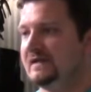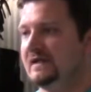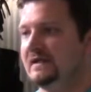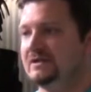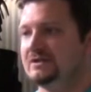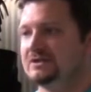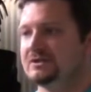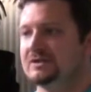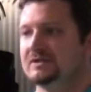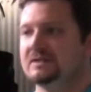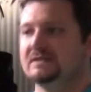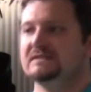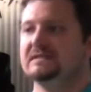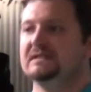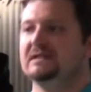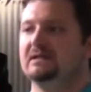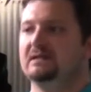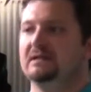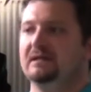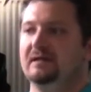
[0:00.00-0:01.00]
add your Sugar
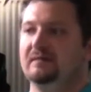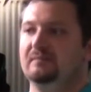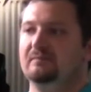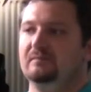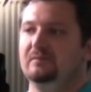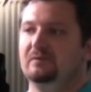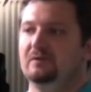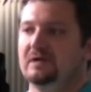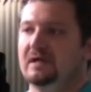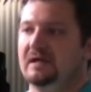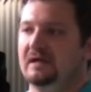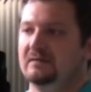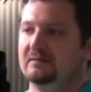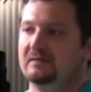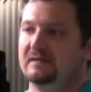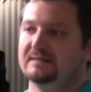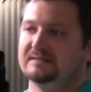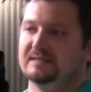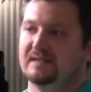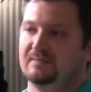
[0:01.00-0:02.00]
CRM or high
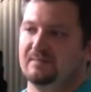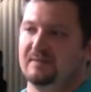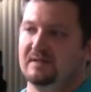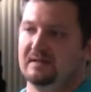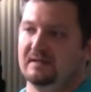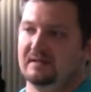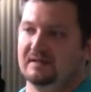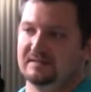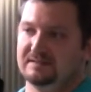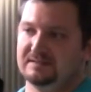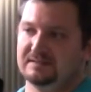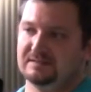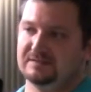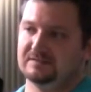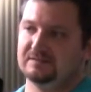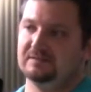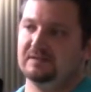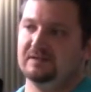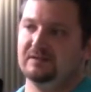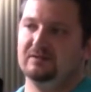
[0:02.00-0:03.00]
APIs
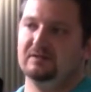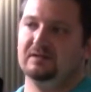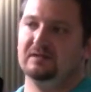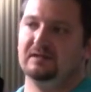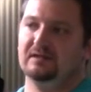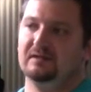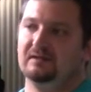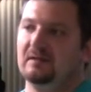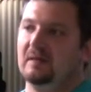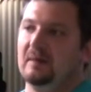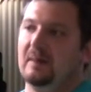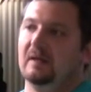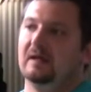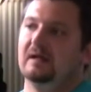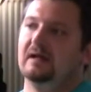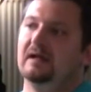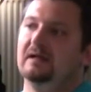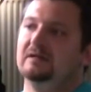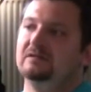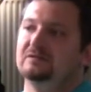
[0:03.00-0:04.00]
so that you can
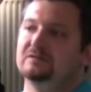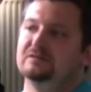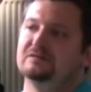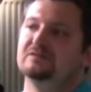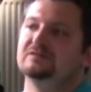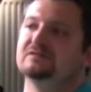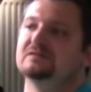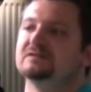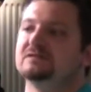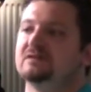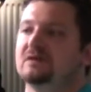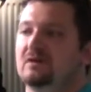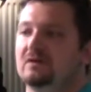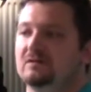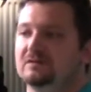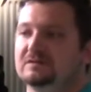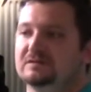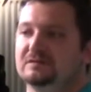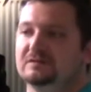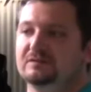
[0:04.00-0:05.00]
add those users
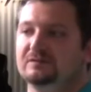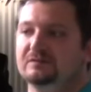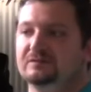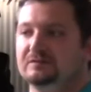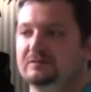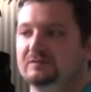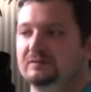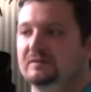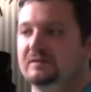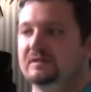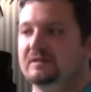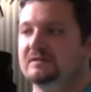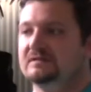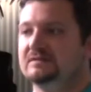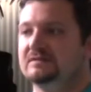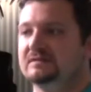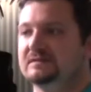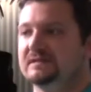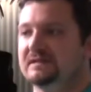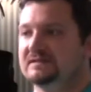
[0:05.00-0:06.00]
also to these
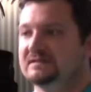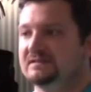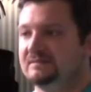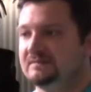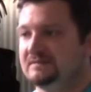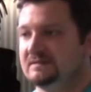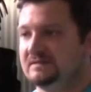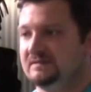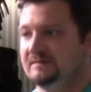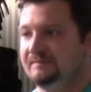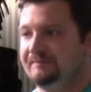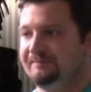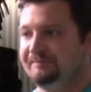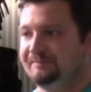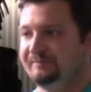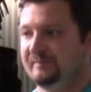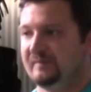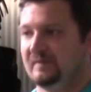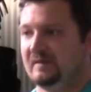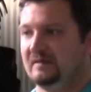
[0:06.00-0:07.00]
two systems
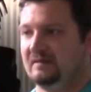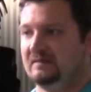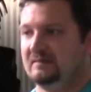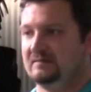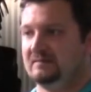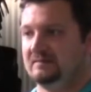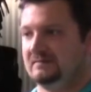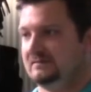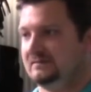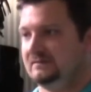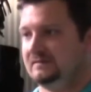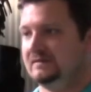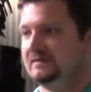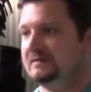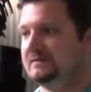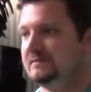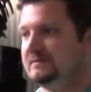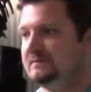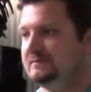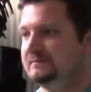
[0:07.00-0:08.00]
uh, to
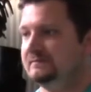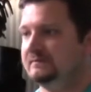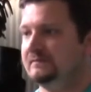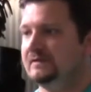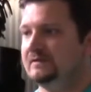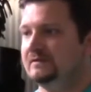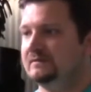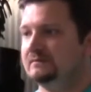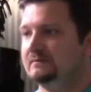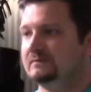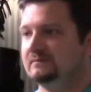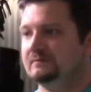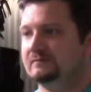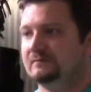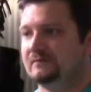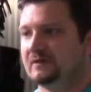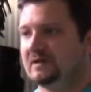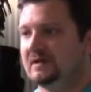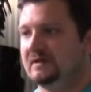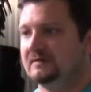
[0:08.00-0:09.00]
you know
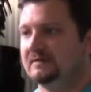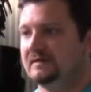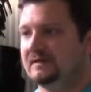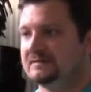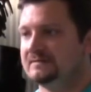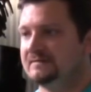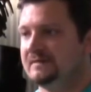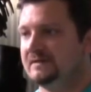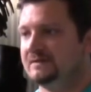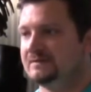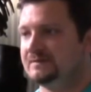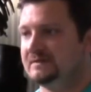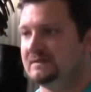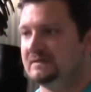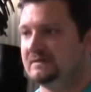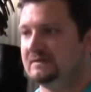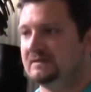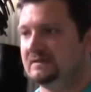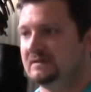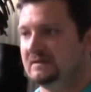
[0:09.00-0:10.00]
for contacts management.
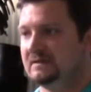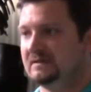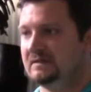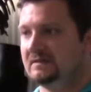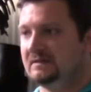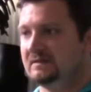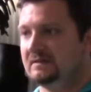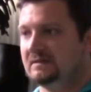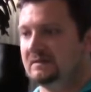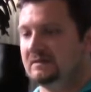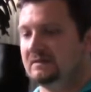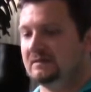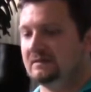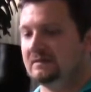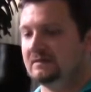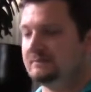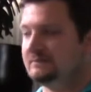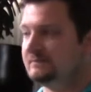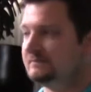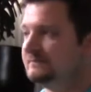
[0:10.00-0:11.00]

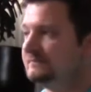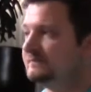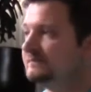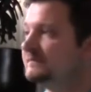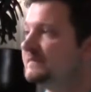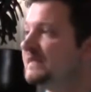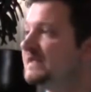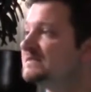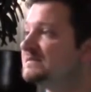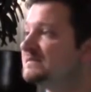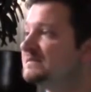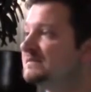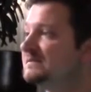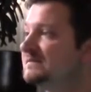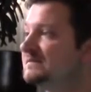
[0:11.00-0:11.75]
Um, yes.